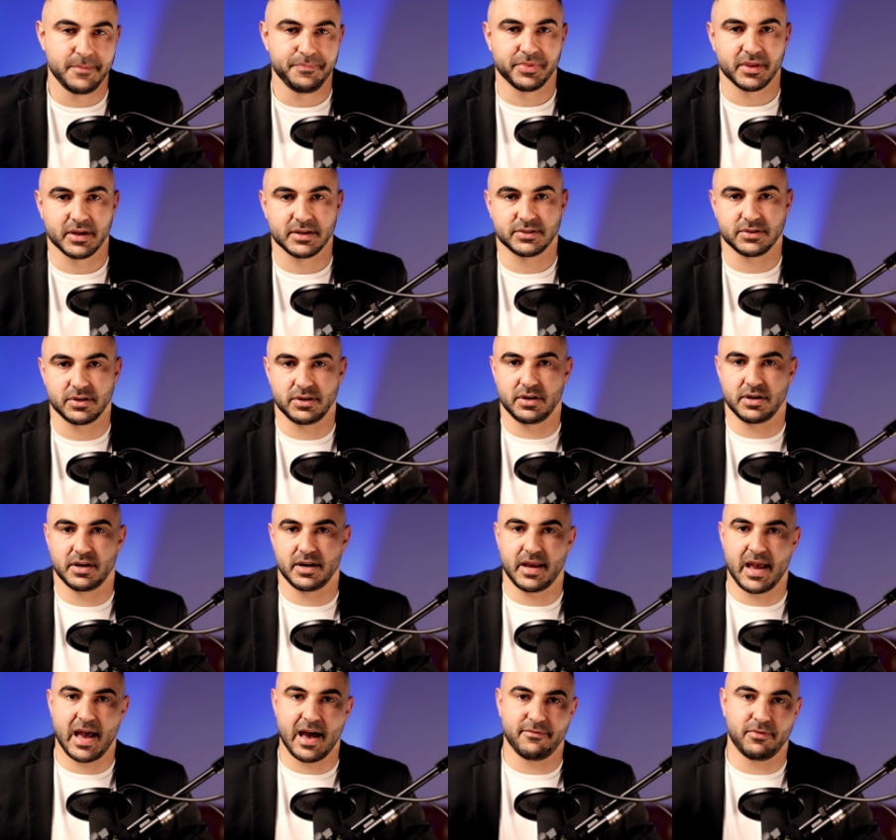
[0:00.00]
So you're going to
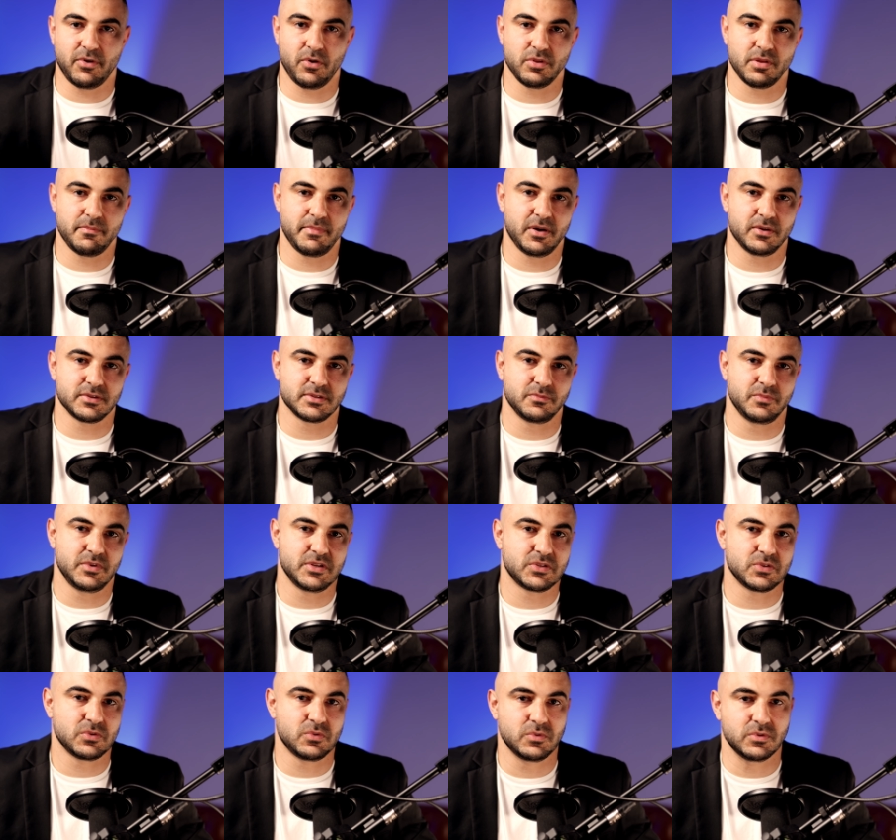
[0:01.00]
have all the bells and
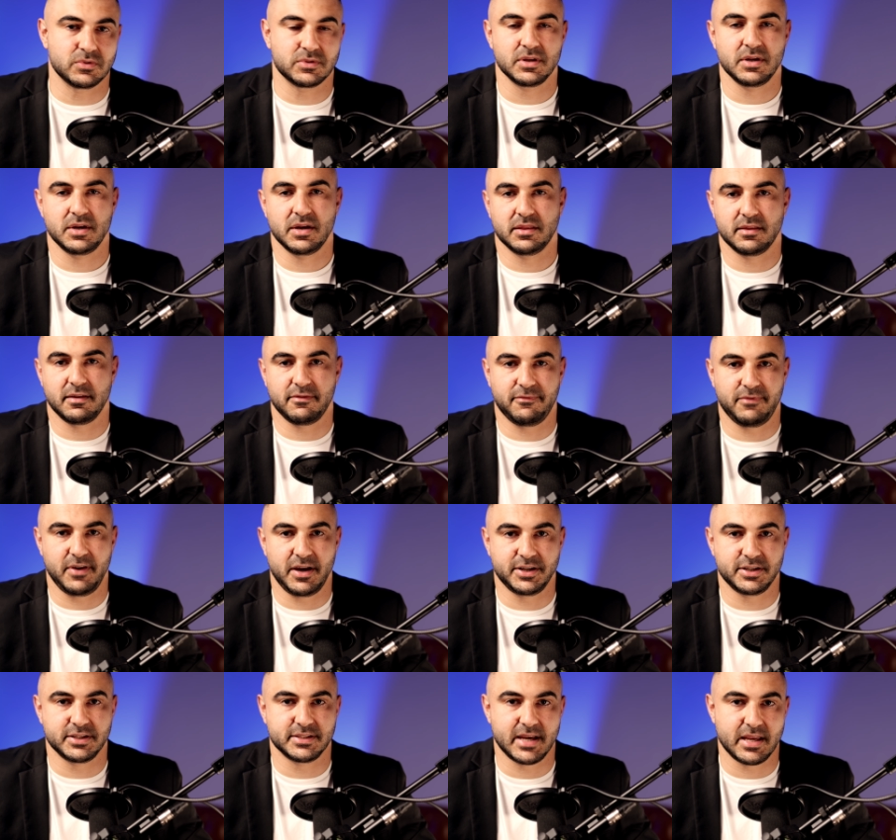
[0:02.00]
whistles, the
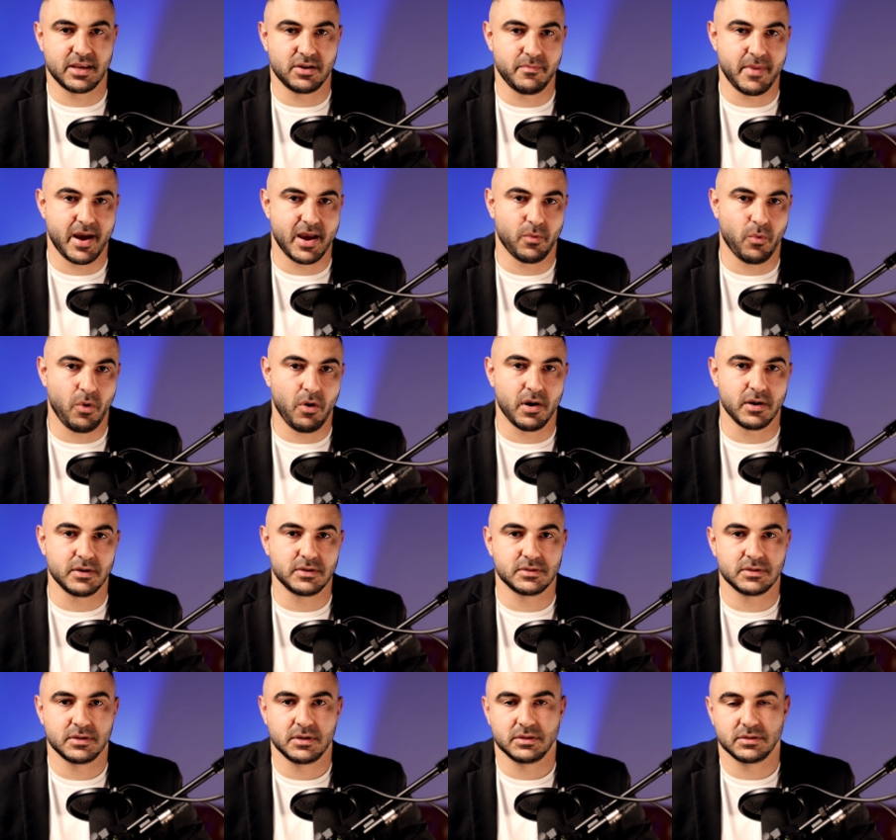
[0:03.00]
features that you may want
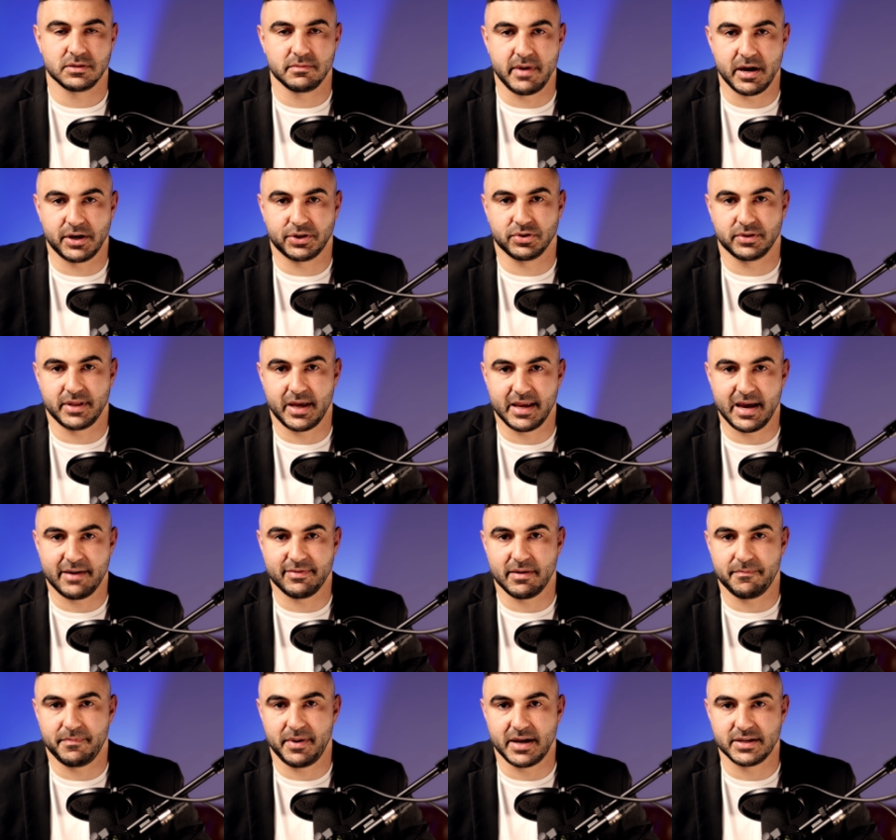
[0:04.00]
to make sure that you have that
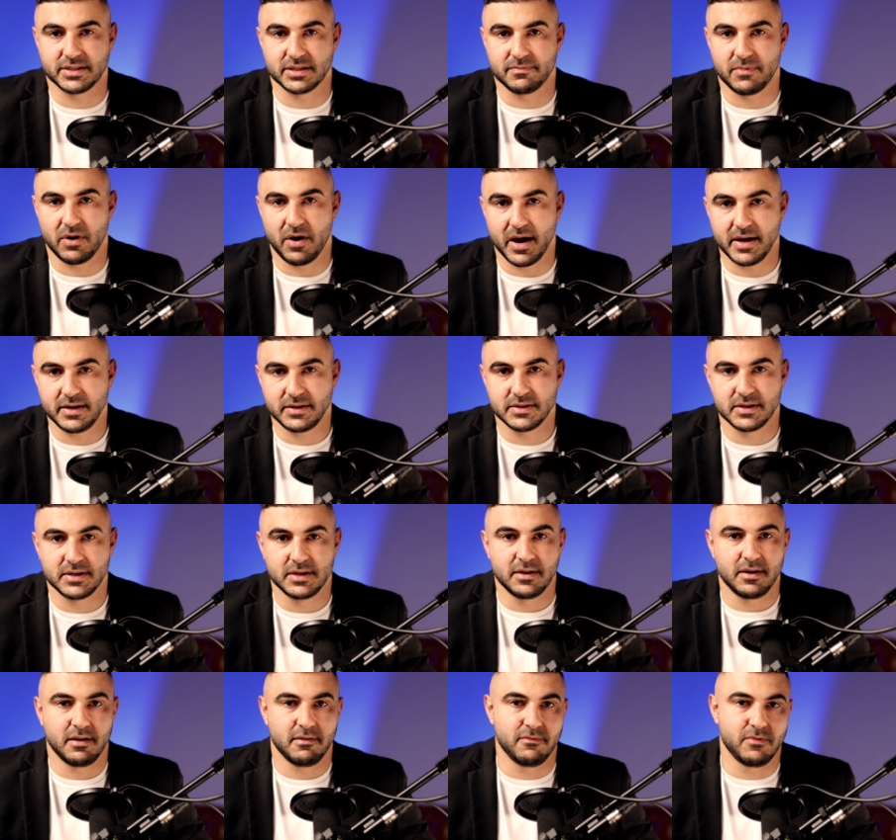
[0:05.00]
peace of mind,
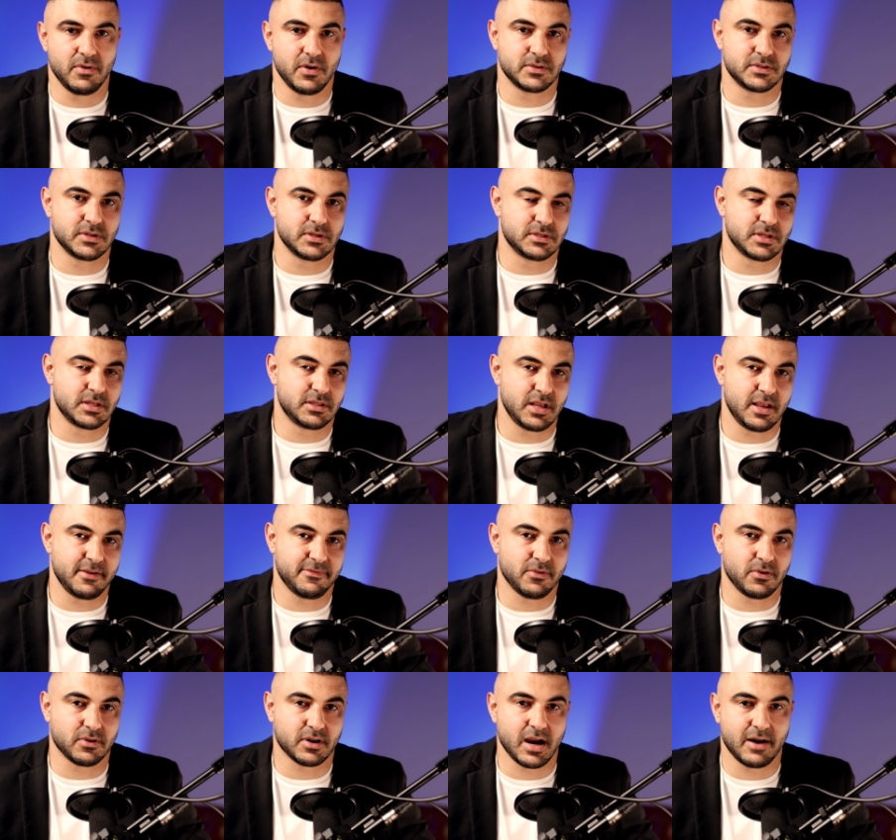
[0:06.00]
versus the
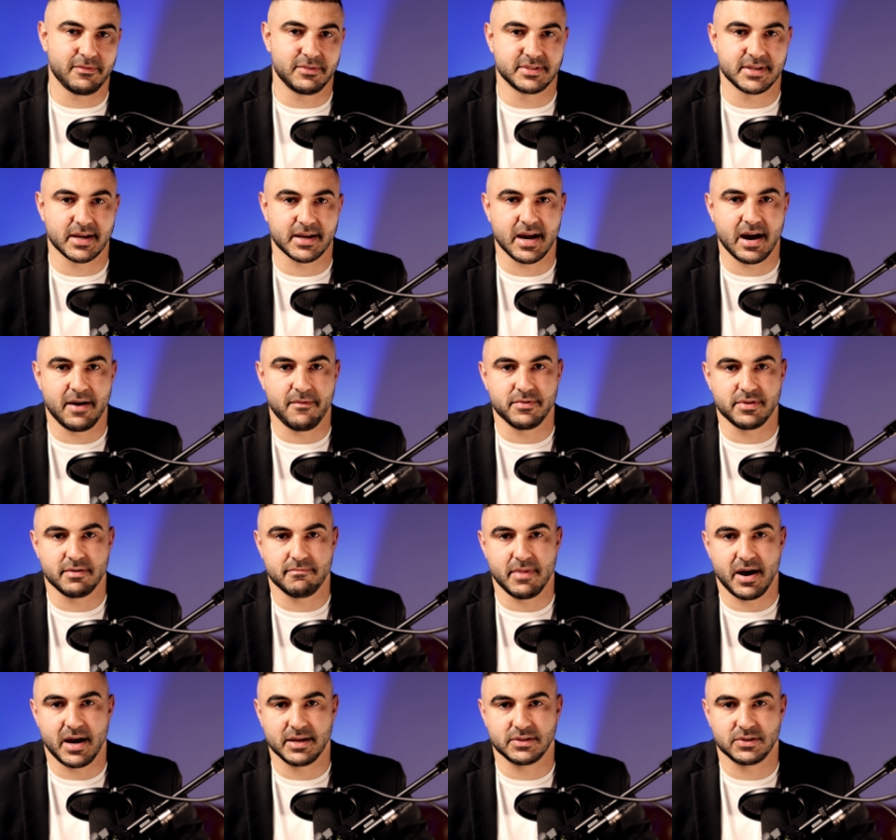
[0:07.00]
default covers that come with a
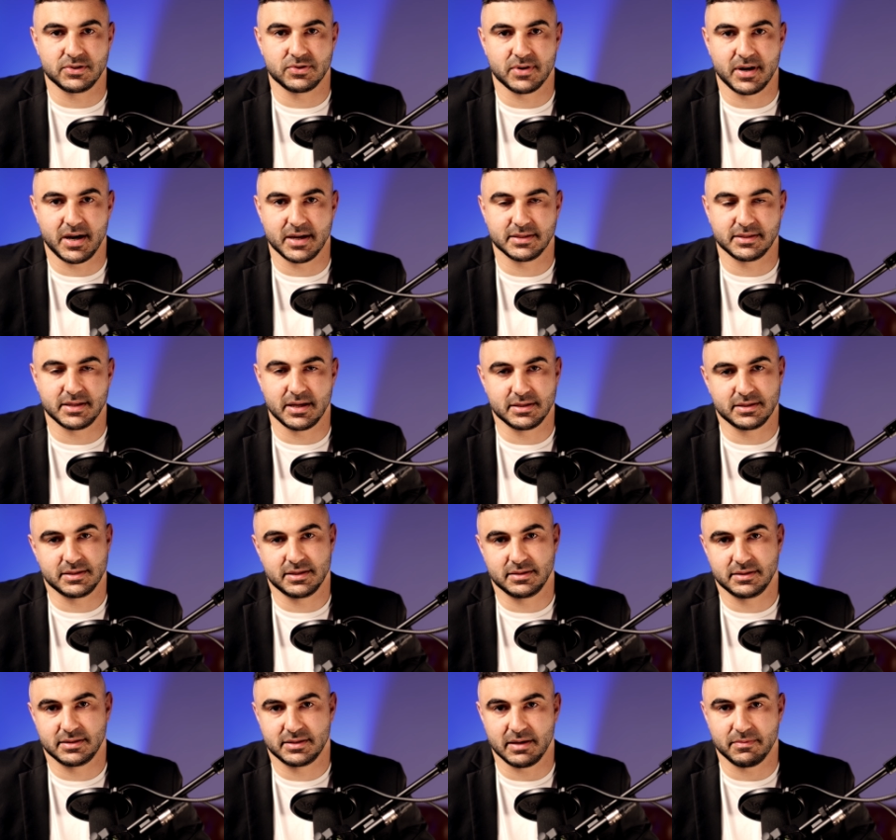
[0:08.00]
master trust. There's
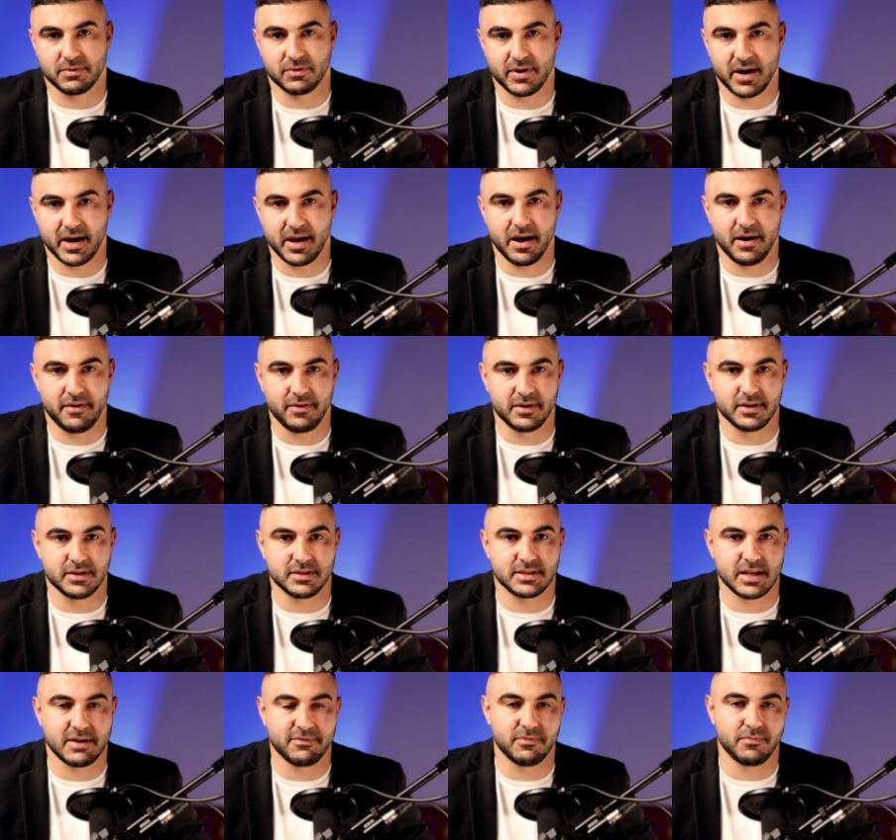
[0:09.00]
some gray areas
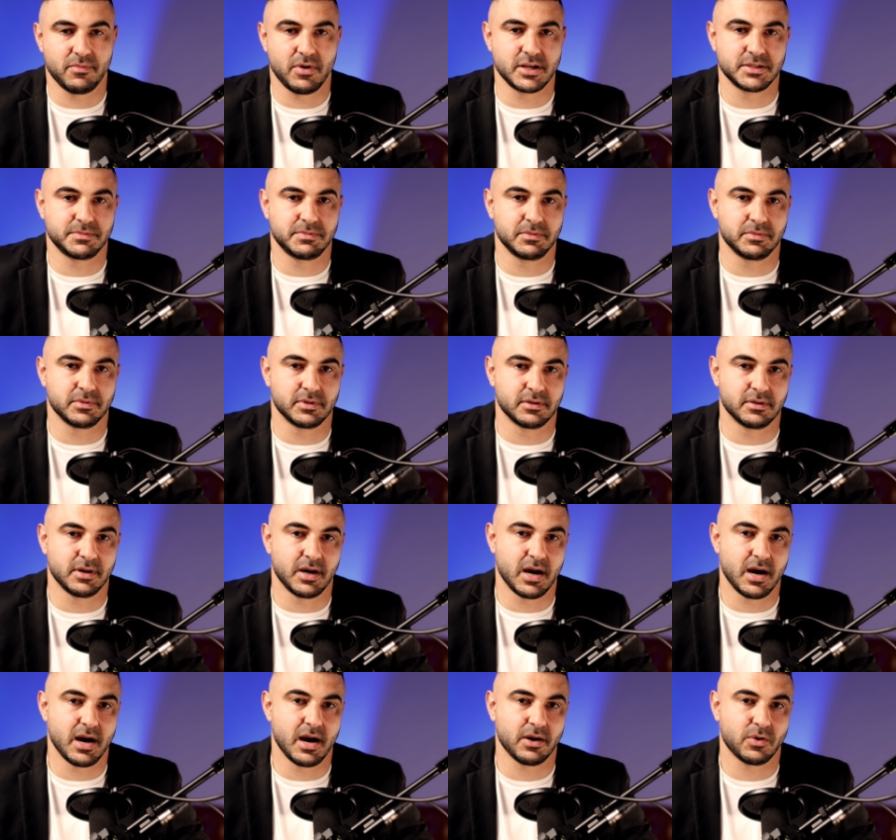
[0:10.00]
that for most people
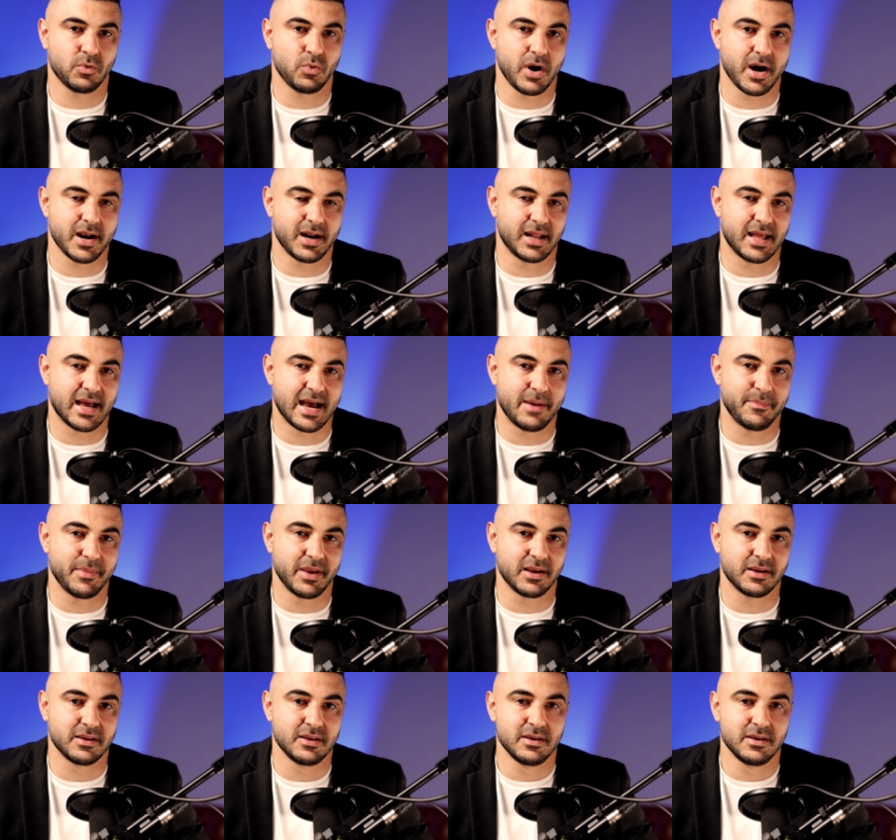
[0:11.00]
are quite alarming.